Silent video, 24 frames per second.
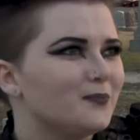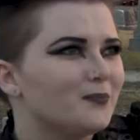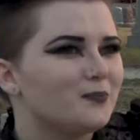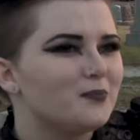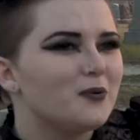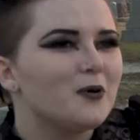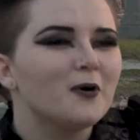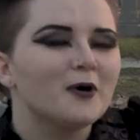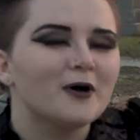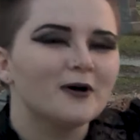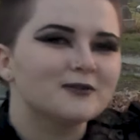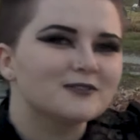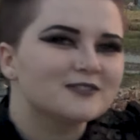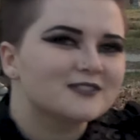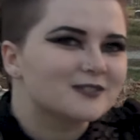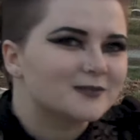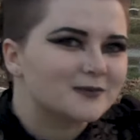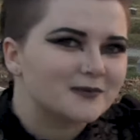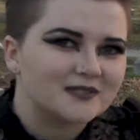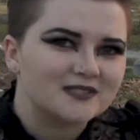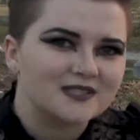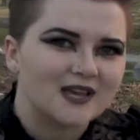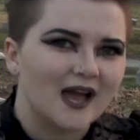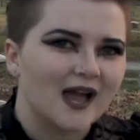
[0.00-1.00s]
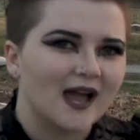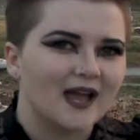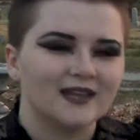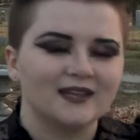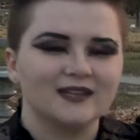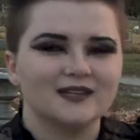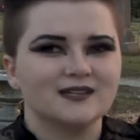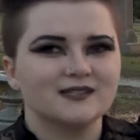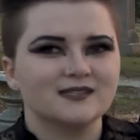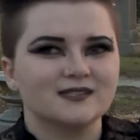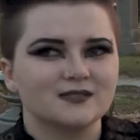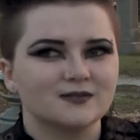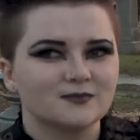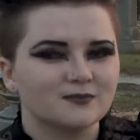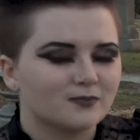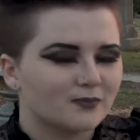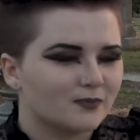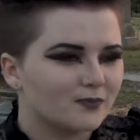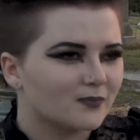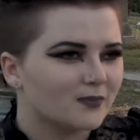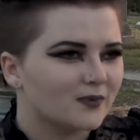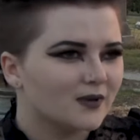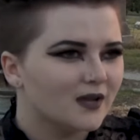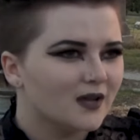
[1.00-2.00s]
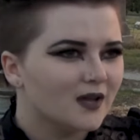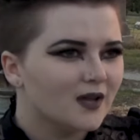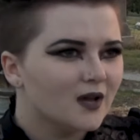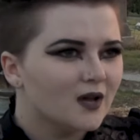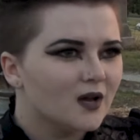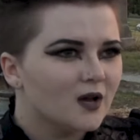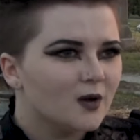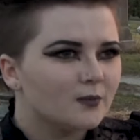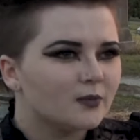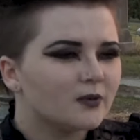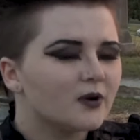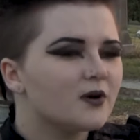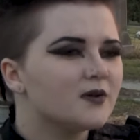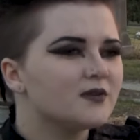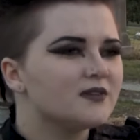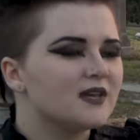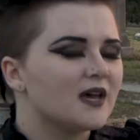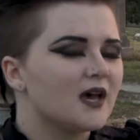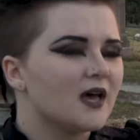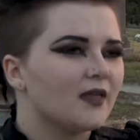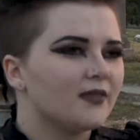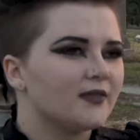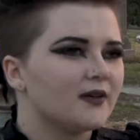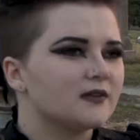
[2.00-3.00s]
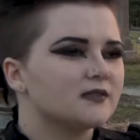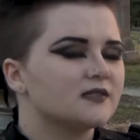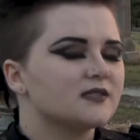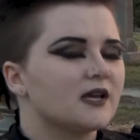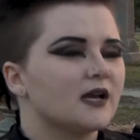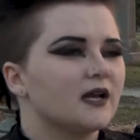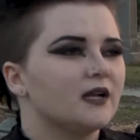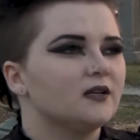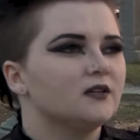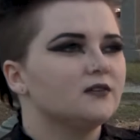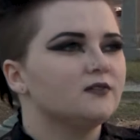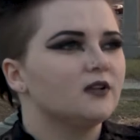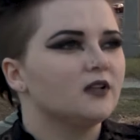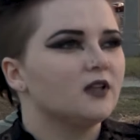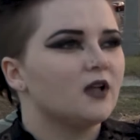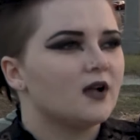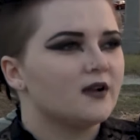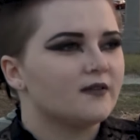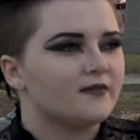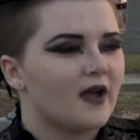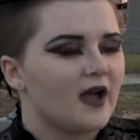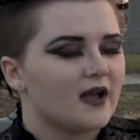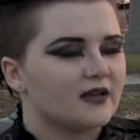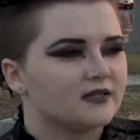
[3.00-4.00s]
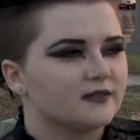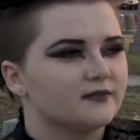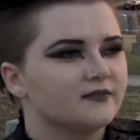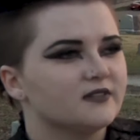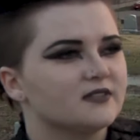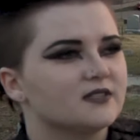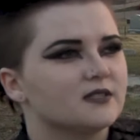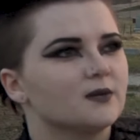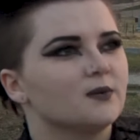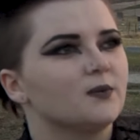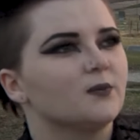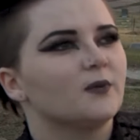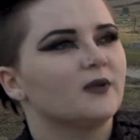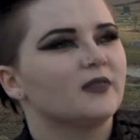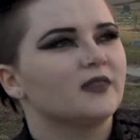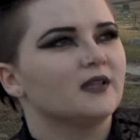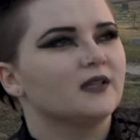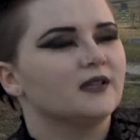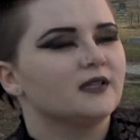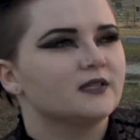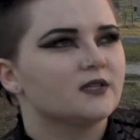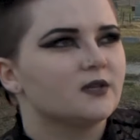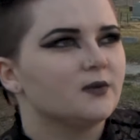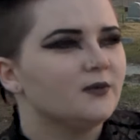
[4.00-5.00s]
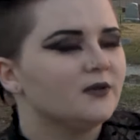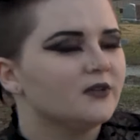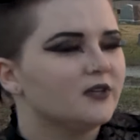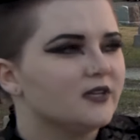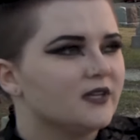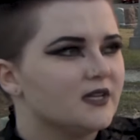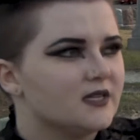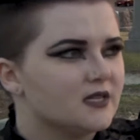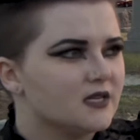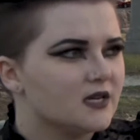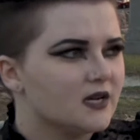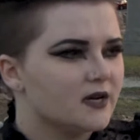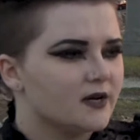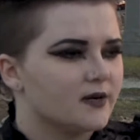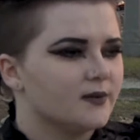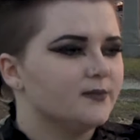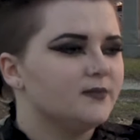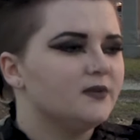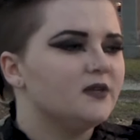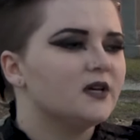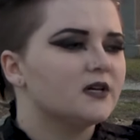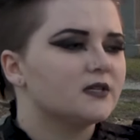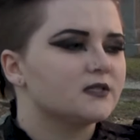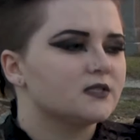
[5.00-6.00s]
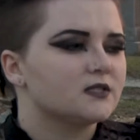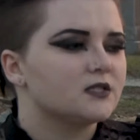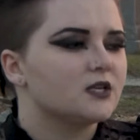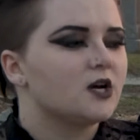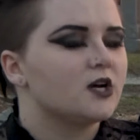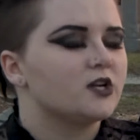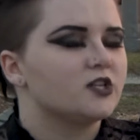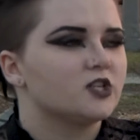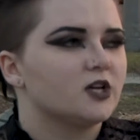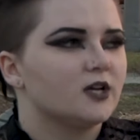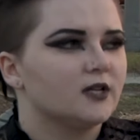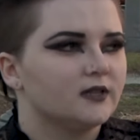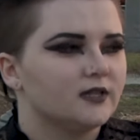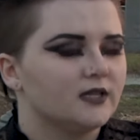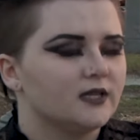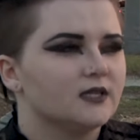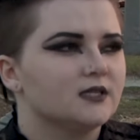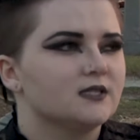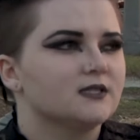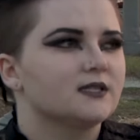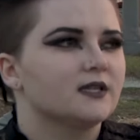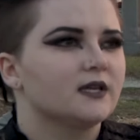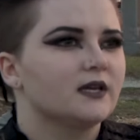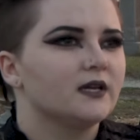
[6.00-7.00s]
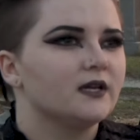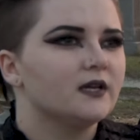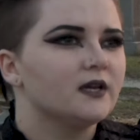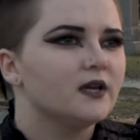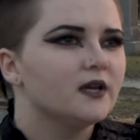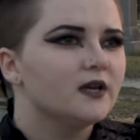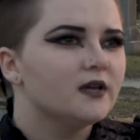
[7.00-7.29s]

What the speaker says: pro-suicide. It isn't pro-death outside of a lot of activism within the community. Does touch on things like